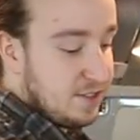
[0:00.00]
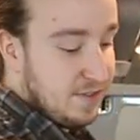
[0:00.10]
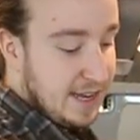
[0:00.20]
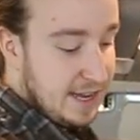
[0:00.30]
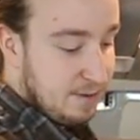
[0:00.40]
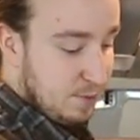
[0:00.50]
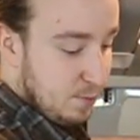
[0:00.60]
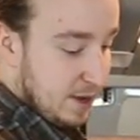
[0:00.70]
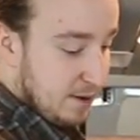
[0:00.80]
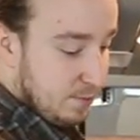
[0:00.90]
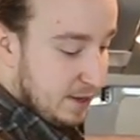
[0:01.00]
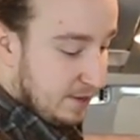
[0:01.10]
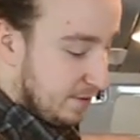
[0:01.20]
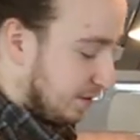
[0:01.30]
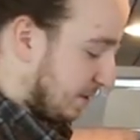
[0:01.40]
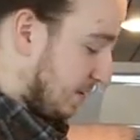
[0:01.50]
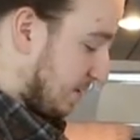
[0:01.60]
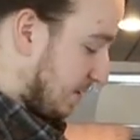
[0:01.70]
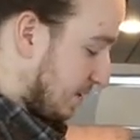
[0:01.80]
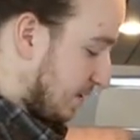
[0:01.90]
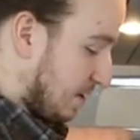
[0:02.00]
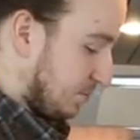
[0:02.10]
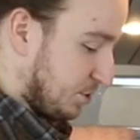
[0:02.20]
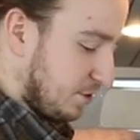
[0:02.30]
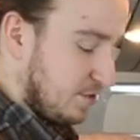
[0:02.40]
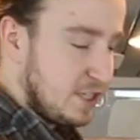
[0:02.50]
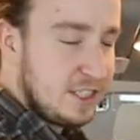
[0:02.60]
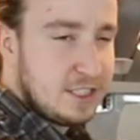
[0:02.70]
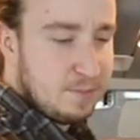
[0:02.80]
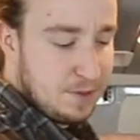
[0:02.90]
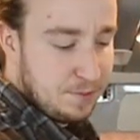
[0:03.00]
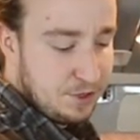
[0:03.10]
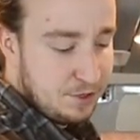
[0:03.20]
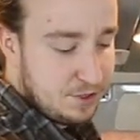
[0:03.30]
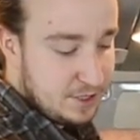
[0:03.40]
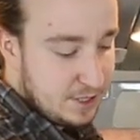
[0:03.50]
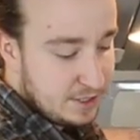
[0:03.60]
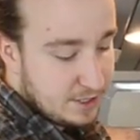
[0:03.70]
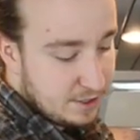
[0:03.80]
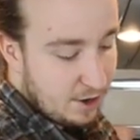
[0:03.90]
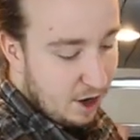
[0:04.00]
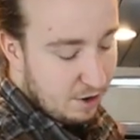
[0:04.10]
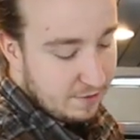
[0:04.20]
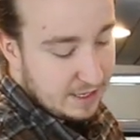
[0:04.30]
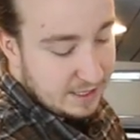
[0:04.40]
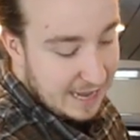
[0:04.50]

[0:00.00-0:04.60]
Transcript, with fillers: this van, we went with, uh, I'm sure you've seen some people use these. They're R V